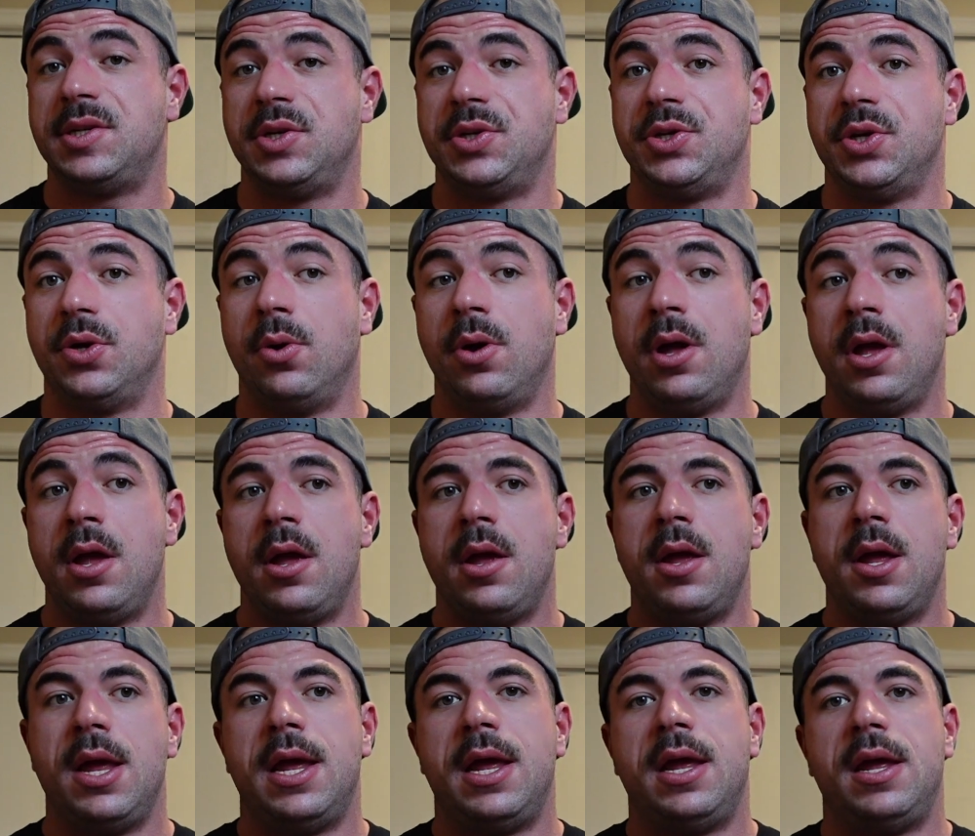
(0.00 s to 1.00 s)
tissue.
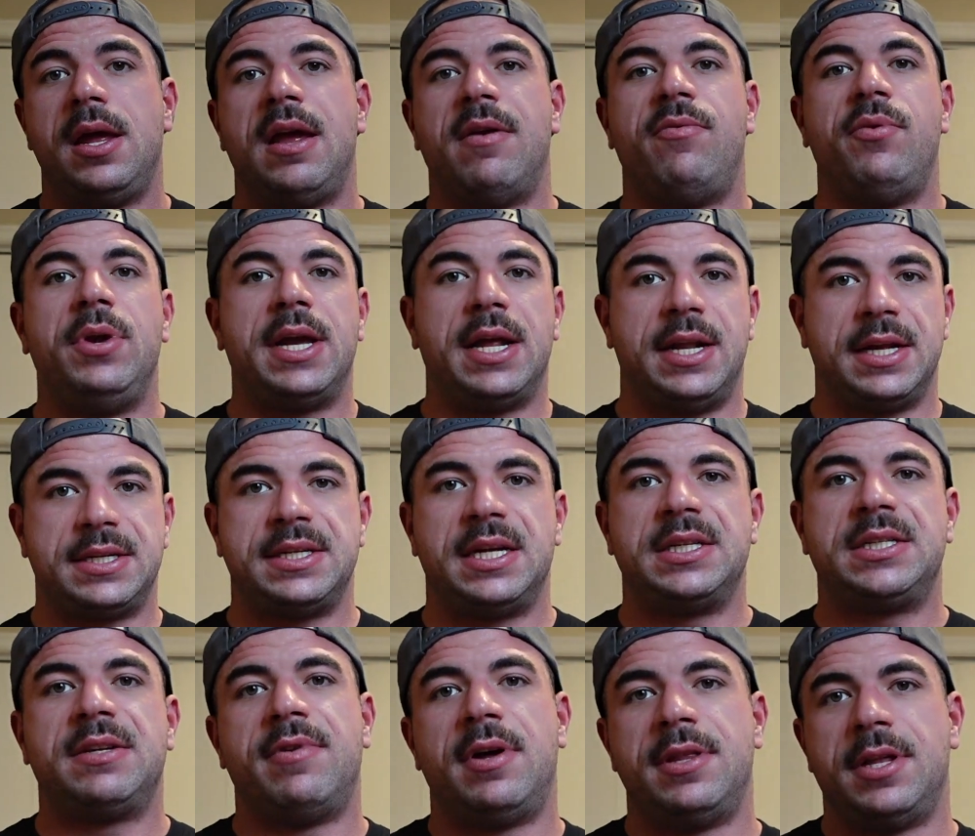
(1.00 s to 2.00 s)
If we get
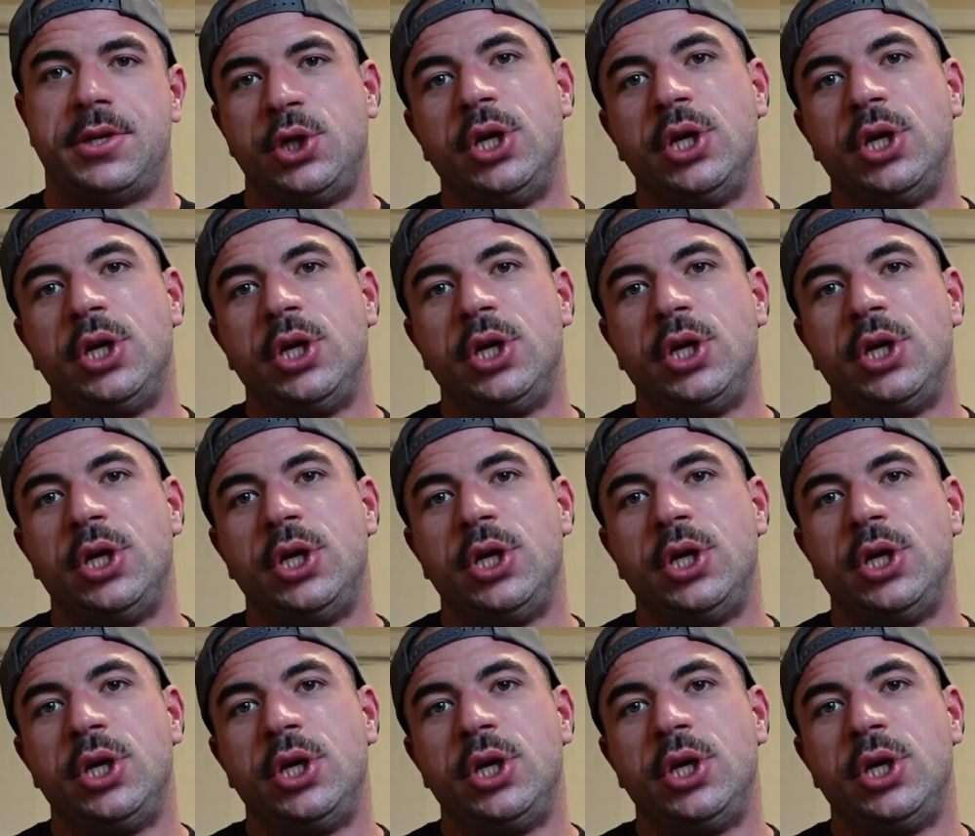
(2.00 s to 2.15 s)
excessive on the